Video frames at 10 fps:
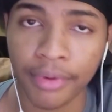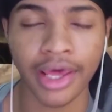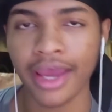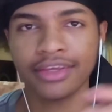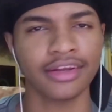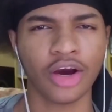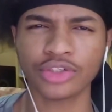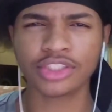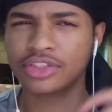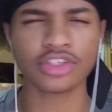but hey, you know,
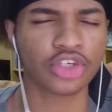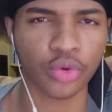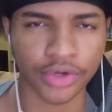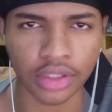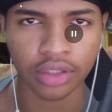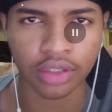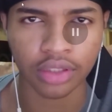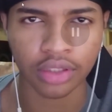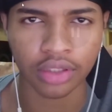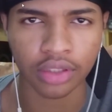just just do it. Elon.
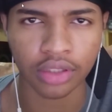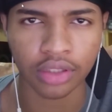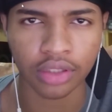Right.